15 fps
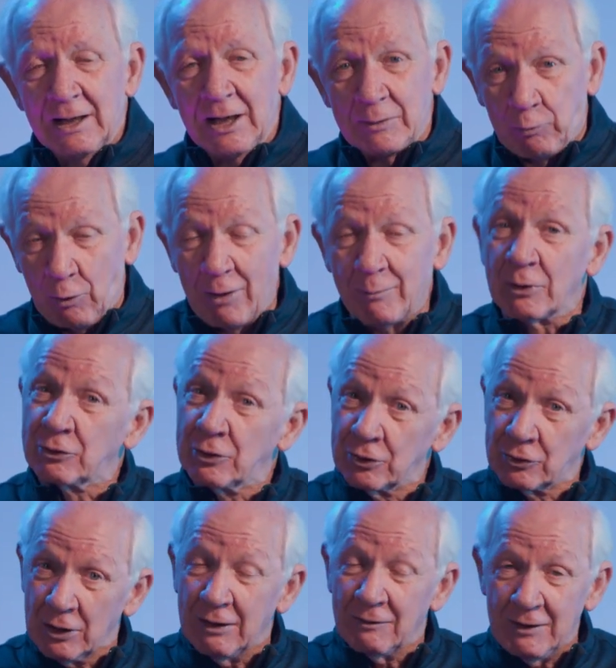He
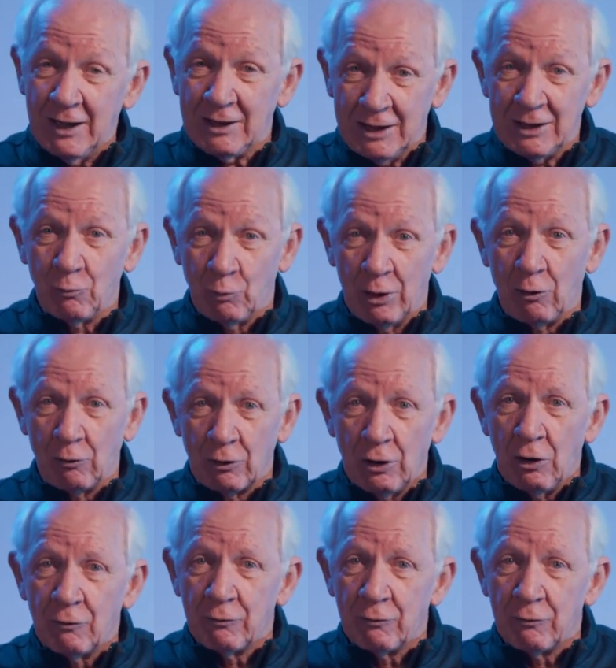promises that He will